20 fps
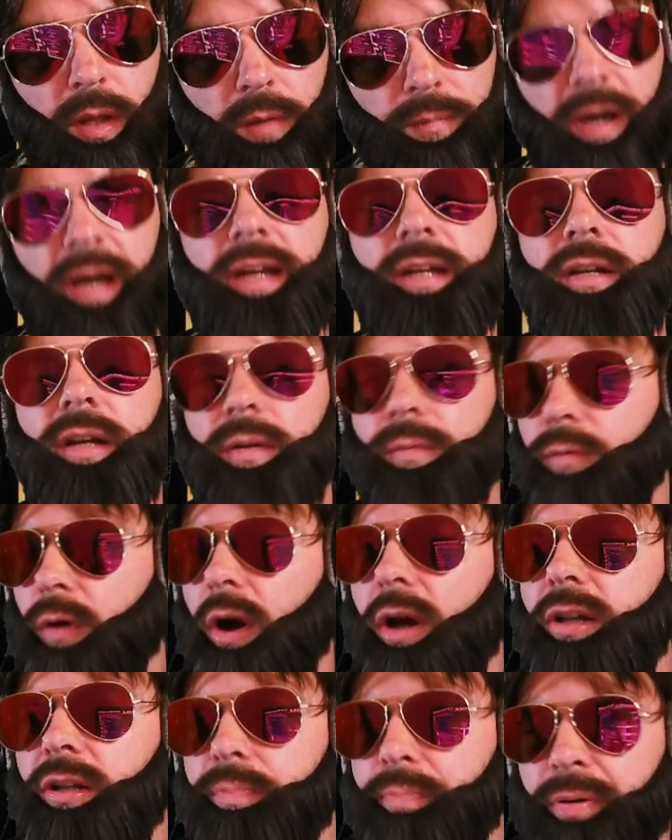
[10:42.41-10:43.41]
where it
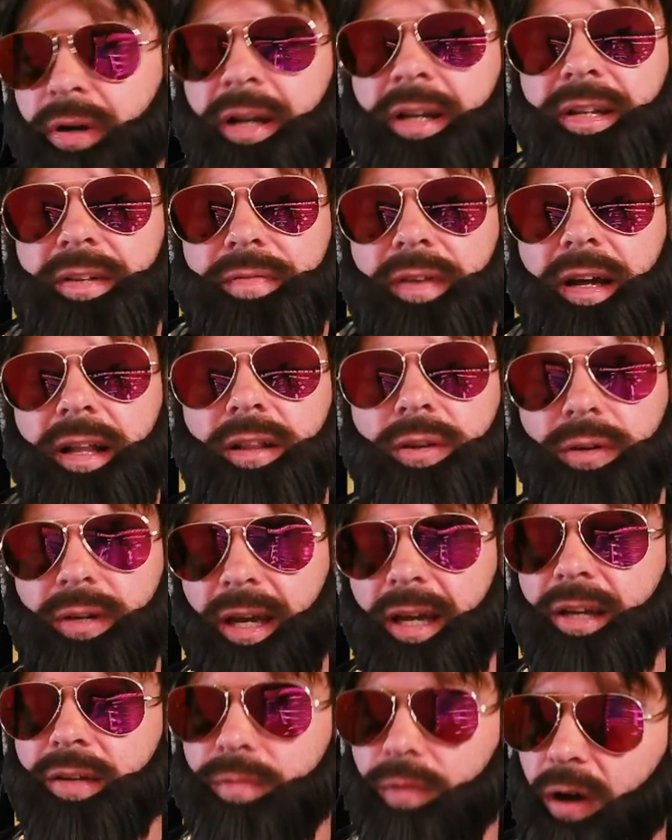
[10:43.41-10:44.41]
worked pretty well,
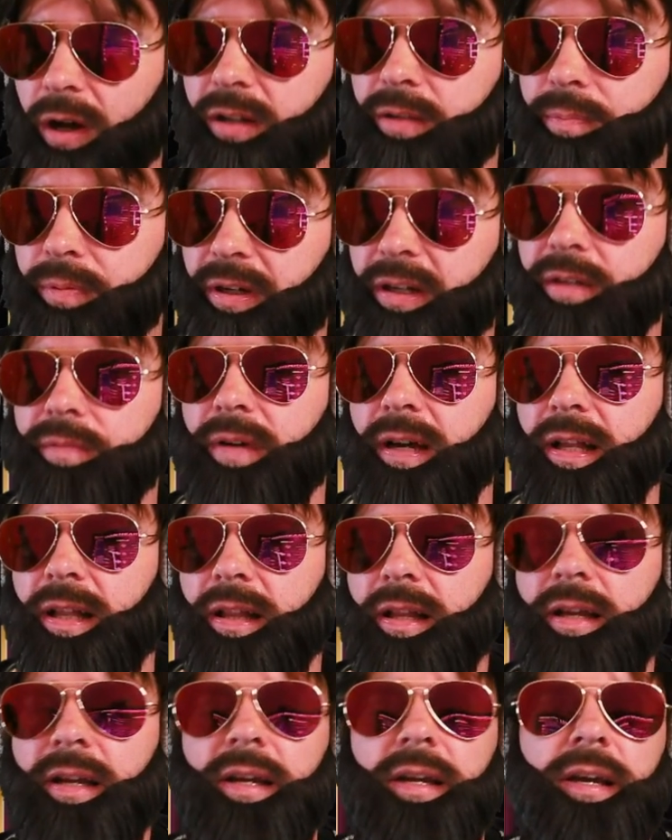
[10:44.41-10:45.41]
okay, it worked pretty well.
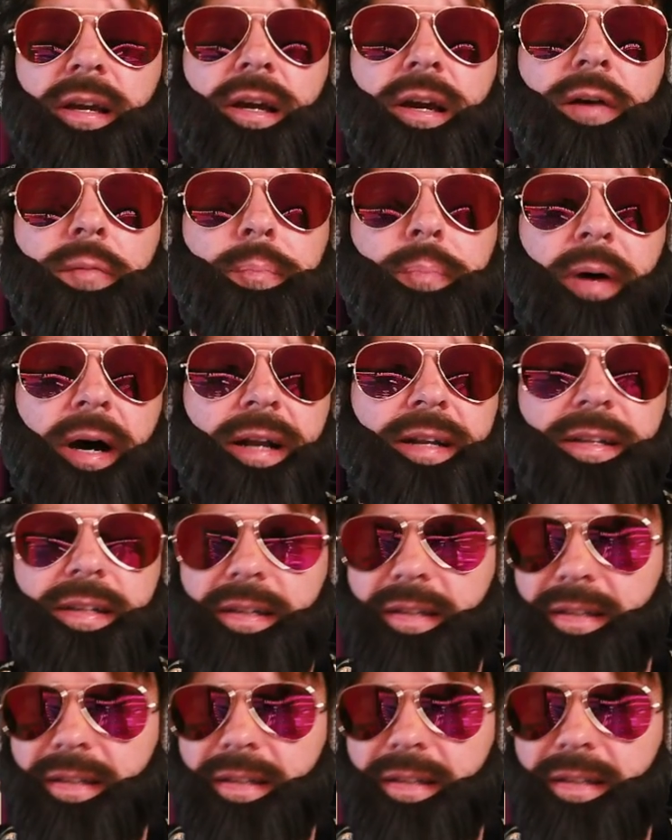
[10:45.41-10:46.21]
But